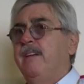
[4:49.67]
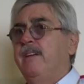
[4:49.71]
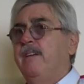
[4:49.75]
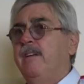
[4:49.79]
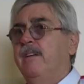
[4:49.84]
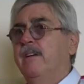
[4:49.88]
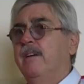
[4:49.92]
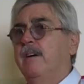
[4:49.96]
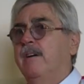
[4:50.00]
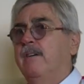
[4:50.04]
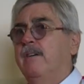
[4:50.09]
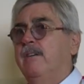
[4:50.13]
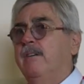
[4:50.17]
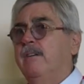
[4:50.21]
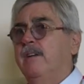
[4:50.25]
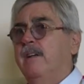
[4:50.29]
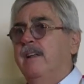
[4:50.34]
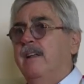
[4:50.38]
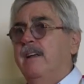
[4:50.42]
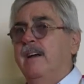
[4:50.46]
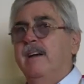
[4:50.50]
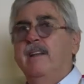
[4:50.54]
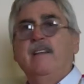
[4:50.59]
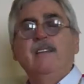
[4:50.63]
You know,
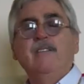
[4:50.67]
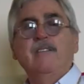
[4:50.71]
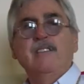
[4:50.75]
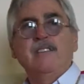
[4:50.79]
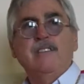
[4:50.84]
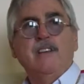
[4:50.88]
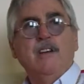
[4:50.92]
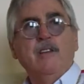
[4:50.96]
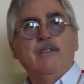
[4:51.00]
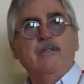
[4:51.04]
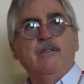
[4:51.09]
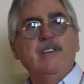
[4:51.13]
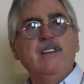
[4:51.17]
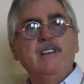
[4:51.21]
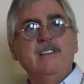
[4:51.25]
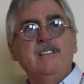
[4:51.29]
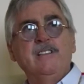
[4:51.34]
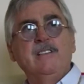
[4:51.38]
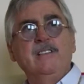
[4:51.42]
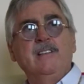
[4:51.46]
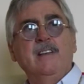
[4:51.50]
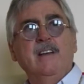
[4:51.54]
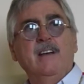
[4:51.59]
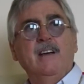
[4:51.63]
and there is no
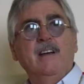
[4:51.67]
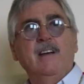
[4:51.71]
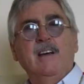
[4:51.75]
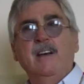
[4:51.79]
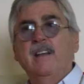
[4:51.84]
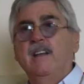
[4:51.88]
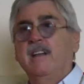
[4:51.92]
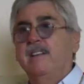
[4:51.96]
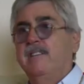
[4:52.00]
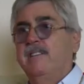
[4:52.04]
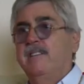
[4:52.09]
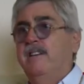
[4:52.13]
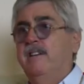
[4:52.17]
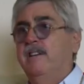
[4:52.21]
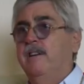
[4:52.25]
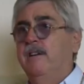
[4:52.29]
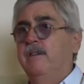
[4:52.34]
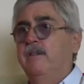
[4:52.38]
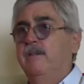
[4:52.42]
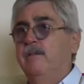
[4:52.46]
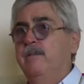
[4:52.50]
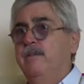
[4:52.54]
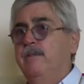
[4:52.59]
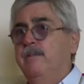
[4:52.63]
reason, unless he'd
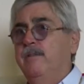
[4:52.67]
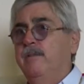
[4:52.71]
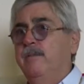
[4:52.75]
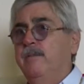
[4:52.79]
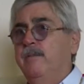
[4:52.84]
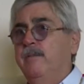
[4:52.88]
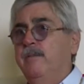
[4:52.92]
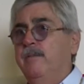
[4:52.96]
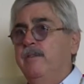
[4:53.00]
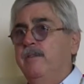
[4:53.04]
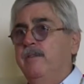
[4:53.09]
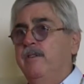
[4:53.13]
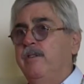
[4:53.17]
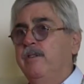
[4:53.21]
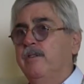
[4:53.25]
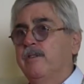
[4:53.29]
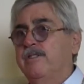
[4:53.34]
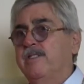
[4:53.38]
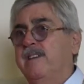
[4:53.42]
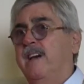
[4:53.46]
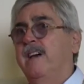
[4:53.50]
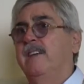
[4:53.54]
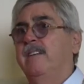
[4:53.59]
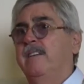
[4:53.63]
killed your
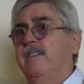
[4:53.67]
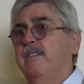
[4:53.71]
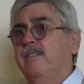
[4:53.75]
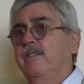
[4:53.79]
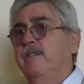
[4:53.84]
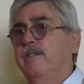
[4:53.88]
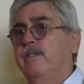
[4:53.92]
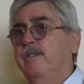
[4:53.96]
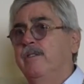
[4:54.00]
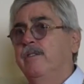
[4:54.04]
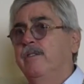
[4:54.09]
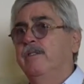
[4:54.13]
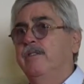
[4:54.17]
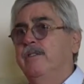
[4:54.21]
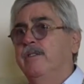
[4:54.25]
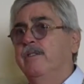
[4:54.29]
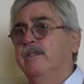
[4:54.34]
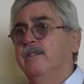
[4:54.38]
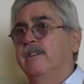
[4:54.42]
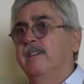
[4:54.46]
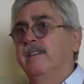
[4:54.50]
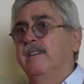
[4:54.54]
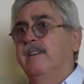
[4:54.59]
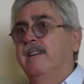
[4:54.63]
son or your
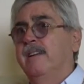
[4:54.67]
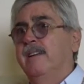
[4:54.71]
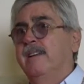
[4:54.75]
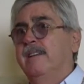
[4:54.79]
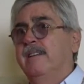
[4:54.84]
daughter,